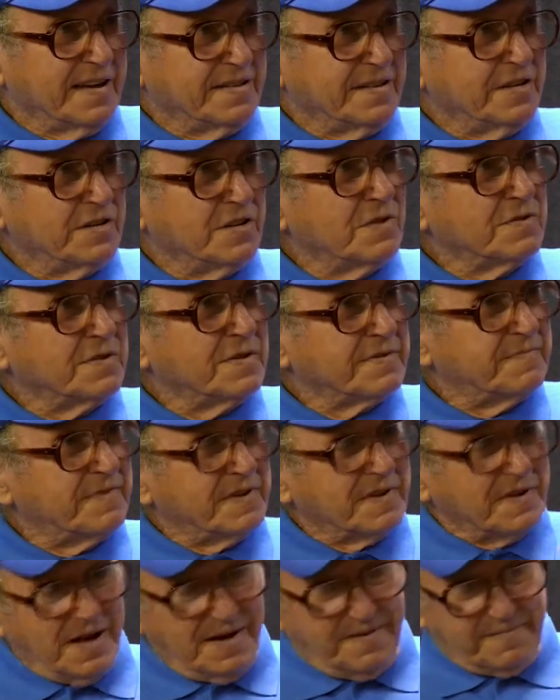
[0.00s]
you know,
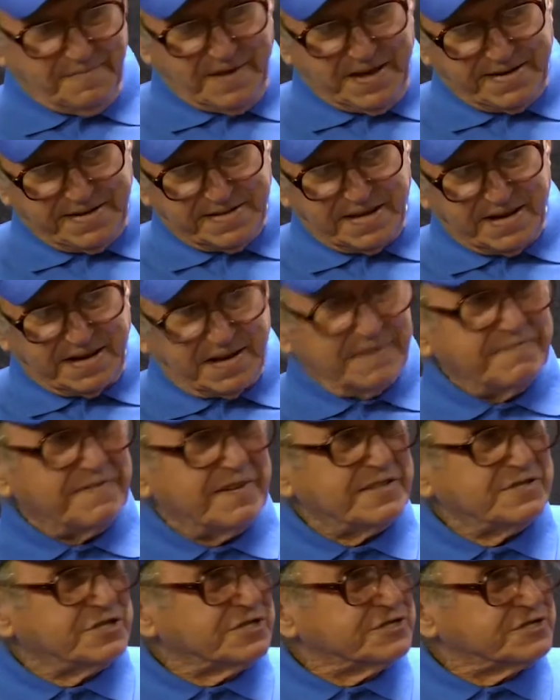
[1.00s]
making the
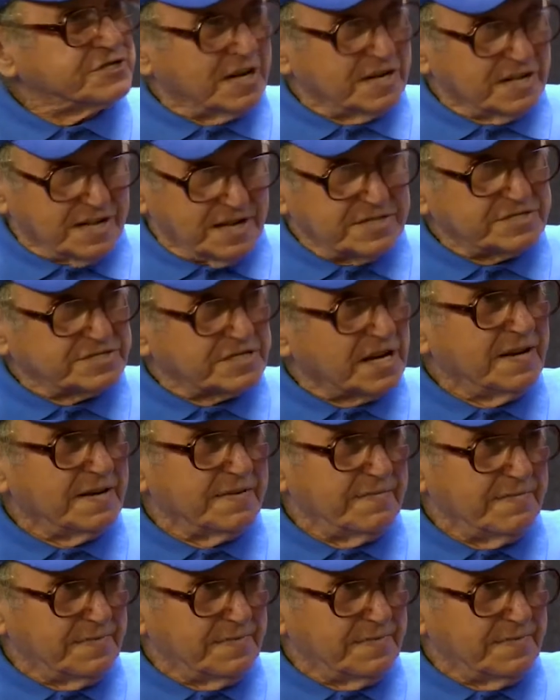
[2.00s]
convention center, let's say,